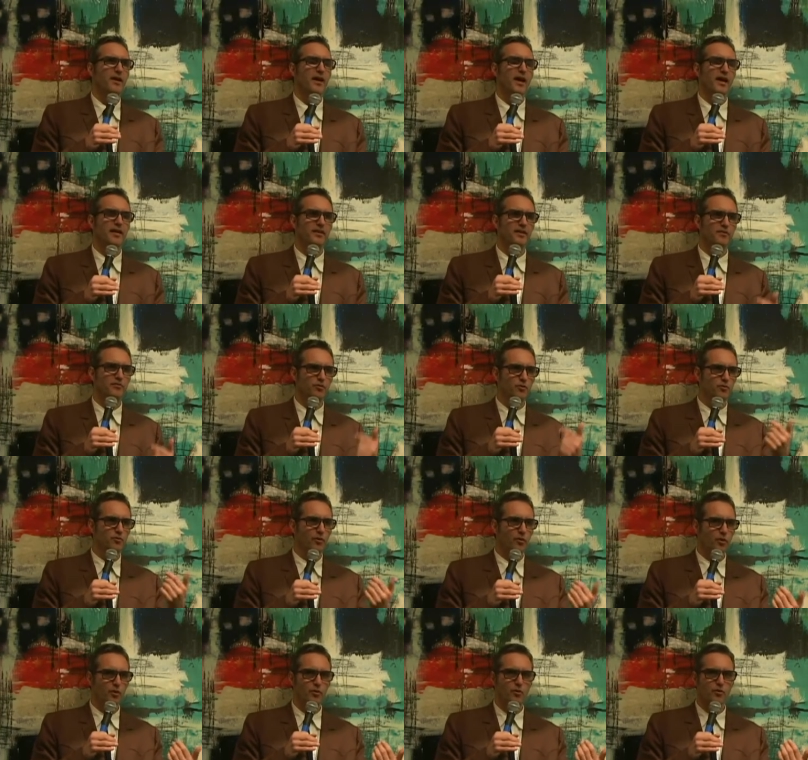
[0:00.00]
And if you
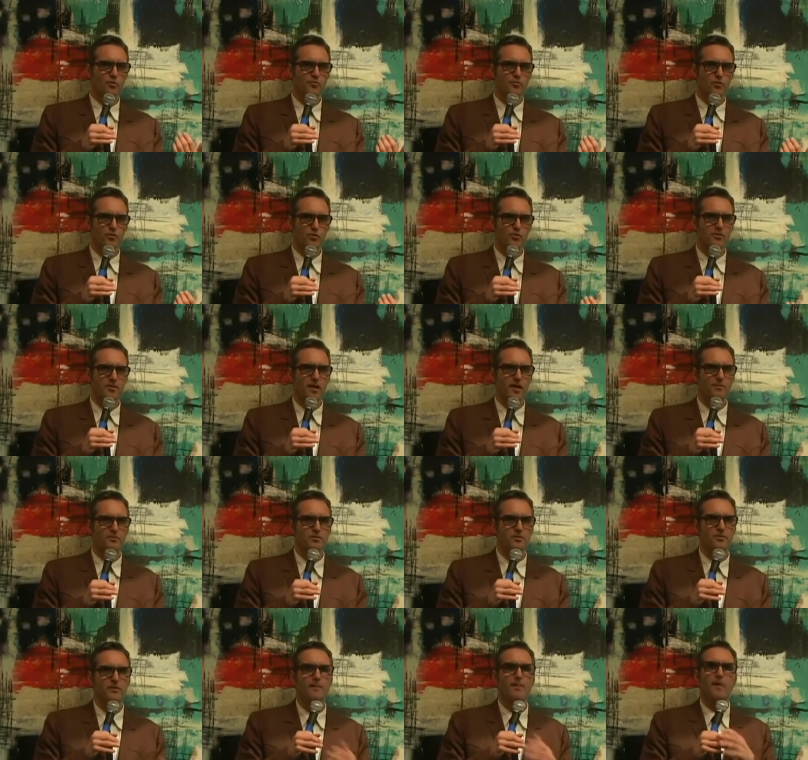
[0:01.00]
follow those 4
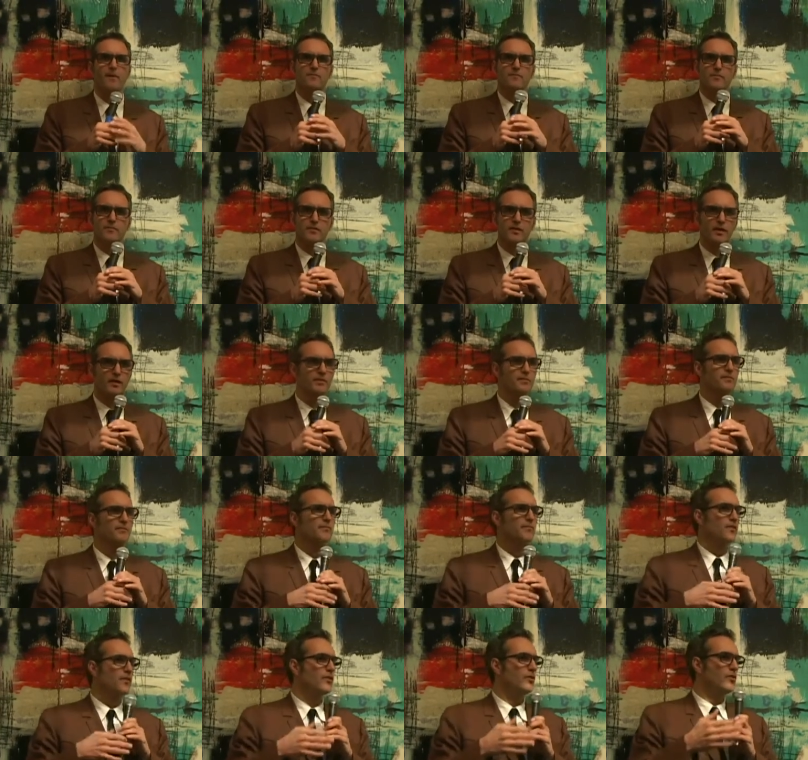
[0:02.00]
steps, then
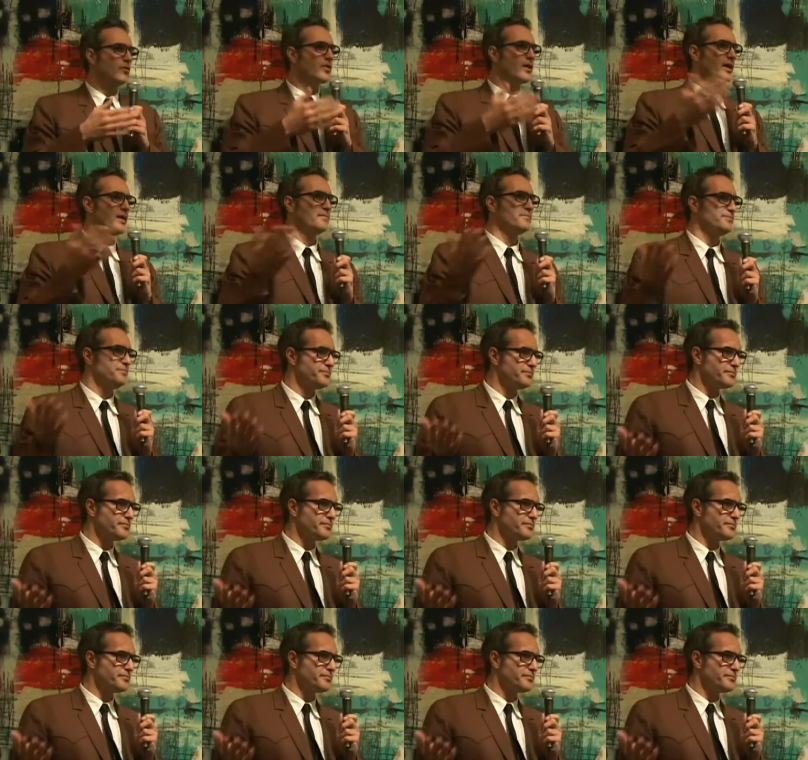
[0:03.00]
you can